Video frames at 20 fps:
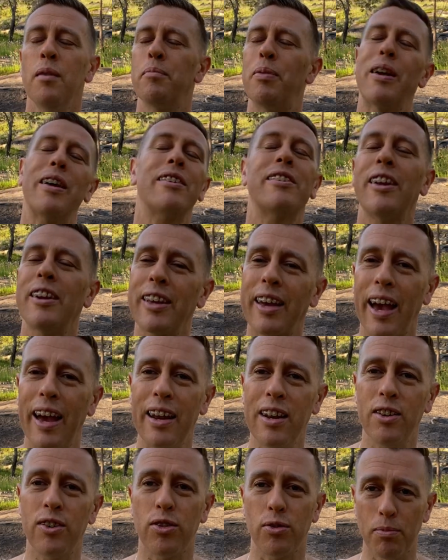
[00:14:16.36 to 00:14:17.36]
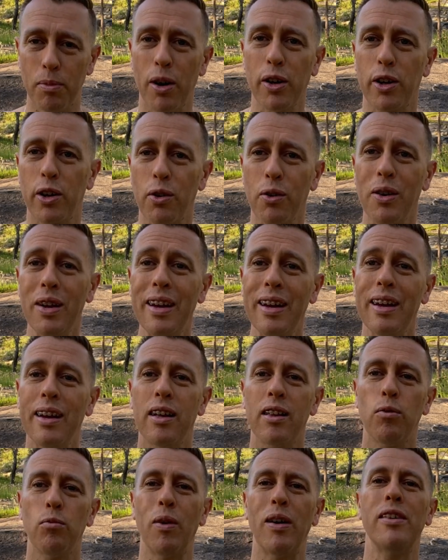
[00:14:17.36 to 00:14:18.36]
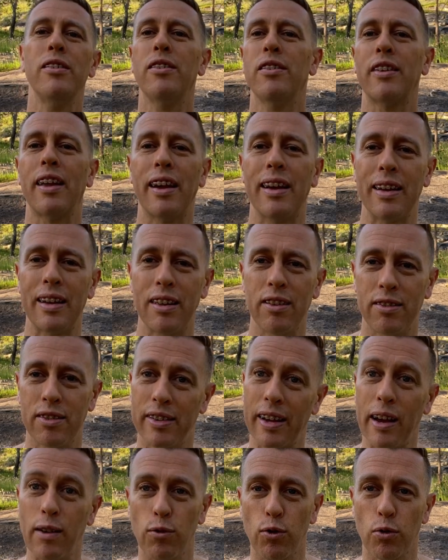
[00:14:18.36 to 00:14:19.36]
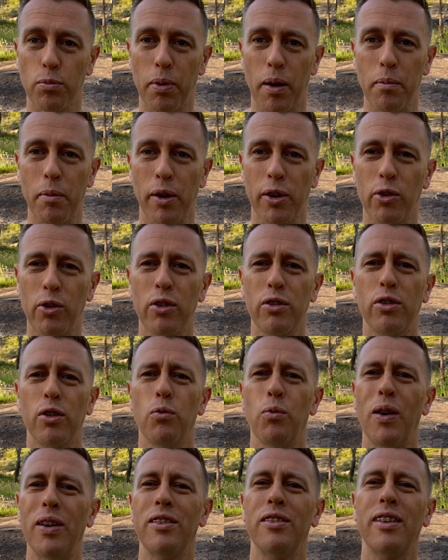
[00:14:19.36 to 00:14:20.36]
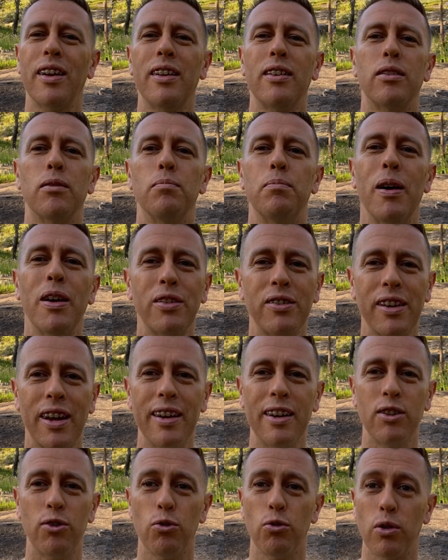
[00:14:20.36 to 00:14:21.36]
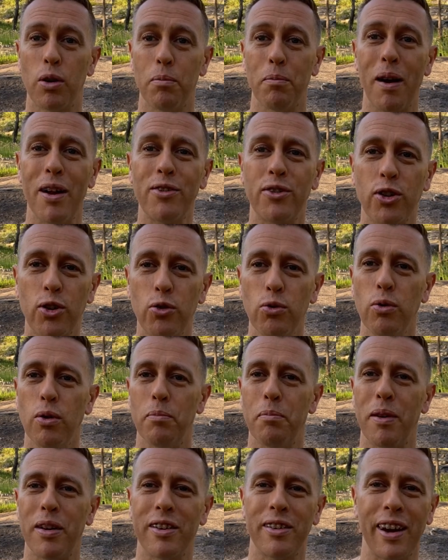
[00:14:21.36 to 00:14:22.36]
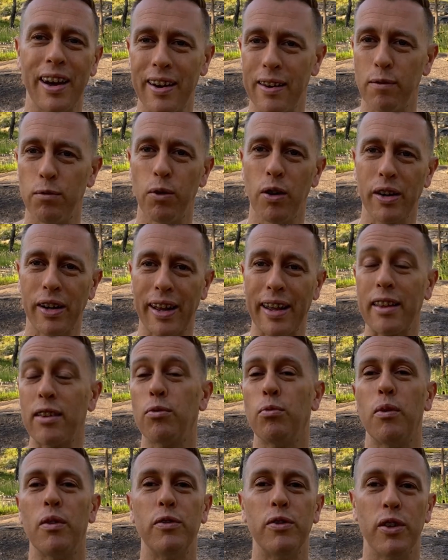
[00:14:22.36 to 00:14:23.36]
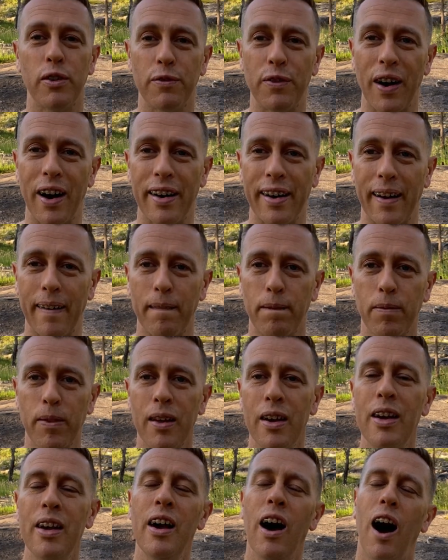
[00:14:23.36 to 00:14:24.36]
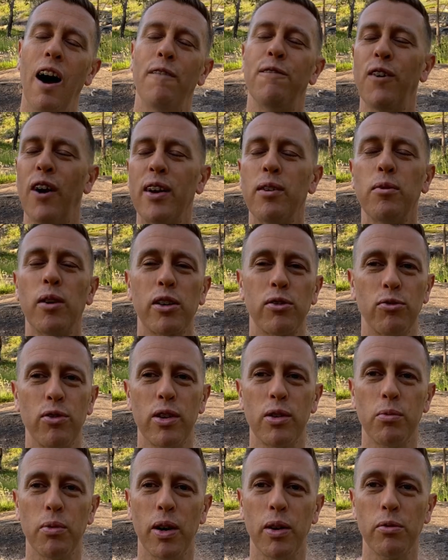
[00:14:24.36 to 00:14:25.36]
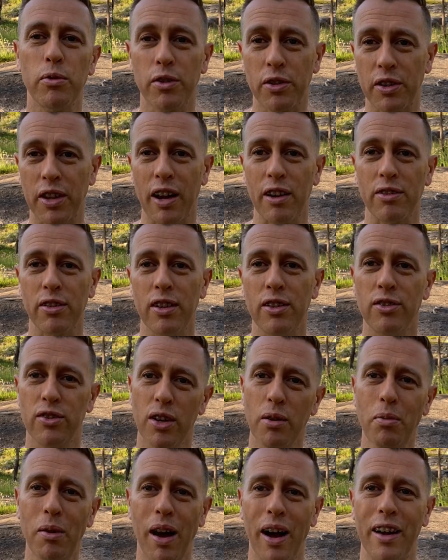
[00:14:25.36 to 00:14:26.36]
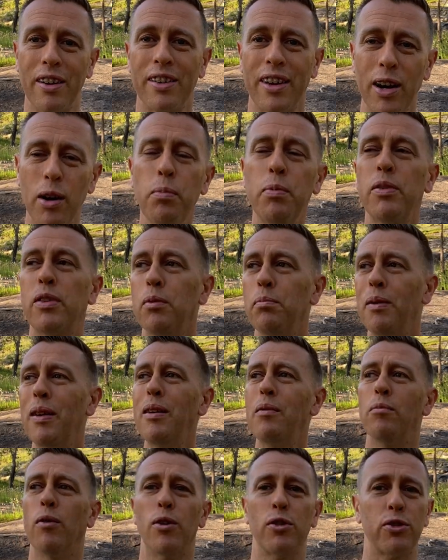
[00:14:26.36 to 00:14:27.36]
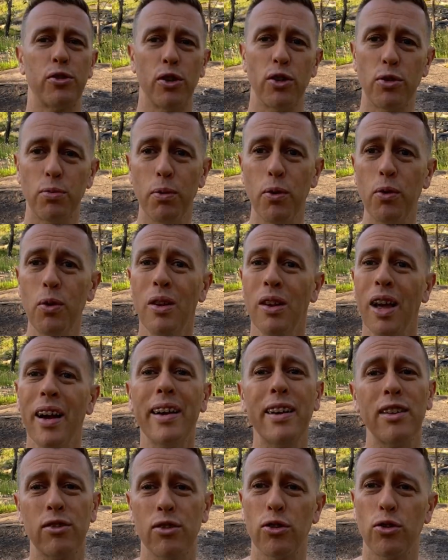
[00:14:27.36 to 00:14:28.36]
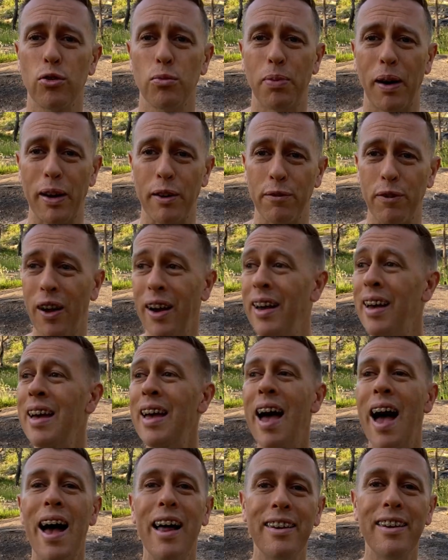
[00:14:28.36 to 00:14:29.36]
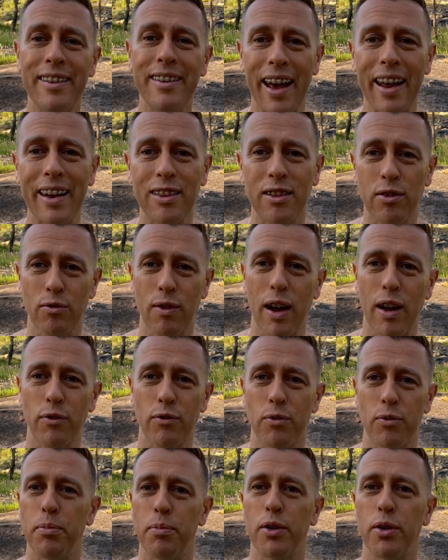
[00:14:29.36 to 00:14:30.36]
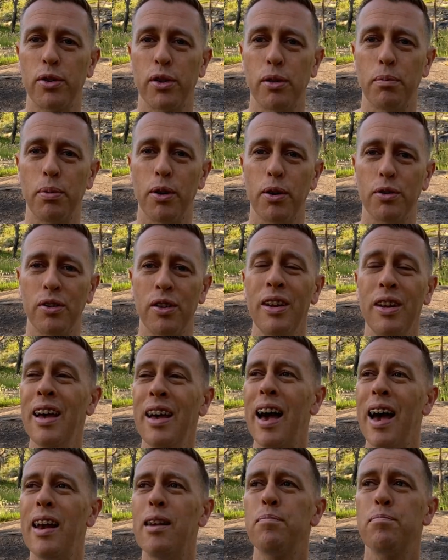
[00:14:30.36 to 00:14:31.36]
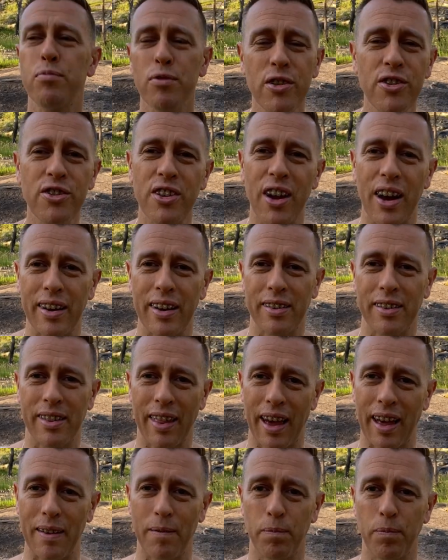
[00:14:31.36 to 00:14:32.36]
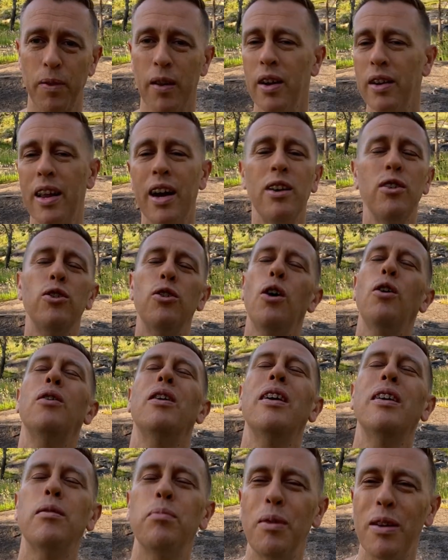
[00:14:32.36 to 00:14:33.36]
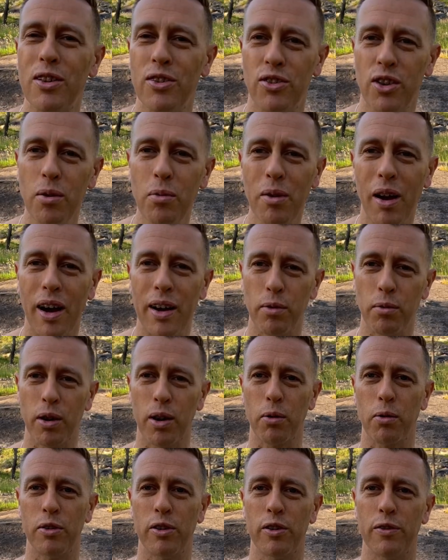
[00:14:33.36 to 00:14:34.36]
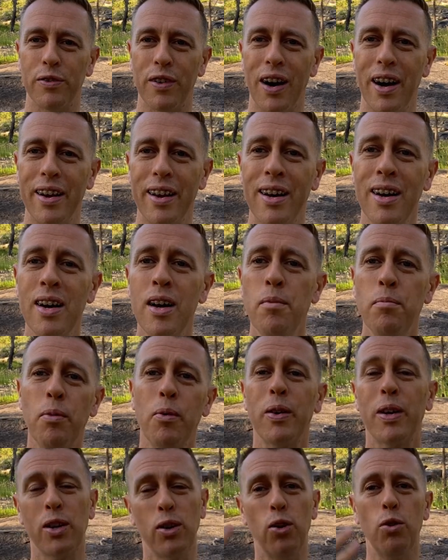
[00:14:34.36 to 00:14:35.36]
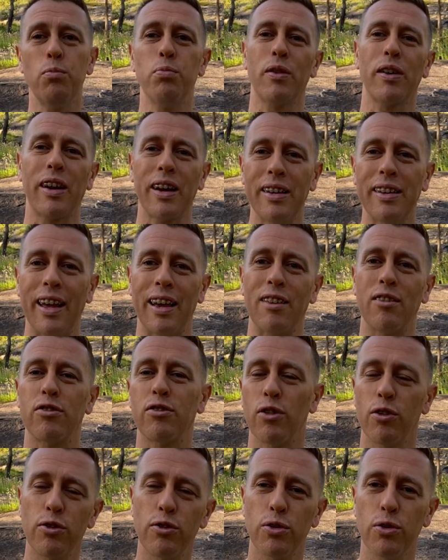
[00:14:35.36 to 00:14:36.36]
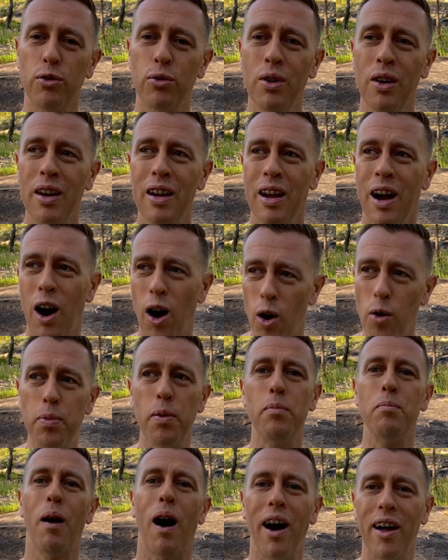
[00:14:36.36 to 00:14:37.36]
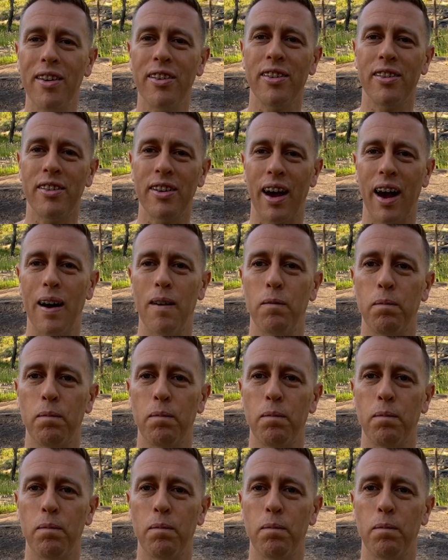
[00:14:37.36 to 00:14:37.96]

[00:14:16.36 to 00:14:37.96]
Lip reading: Being dedicated to Mercury, Wednesday is a day ruled by Mercury, so Wednesday is the best day to do all your magical and meditative workings with Davana. I find it works really well with the star sign Gemini to help us to be more sociable, like a social butterfly, and dance around from person to person and appreciate that. Now, you don't need to be a Gemini to work with Davana, but we can all bring in that social, open-minded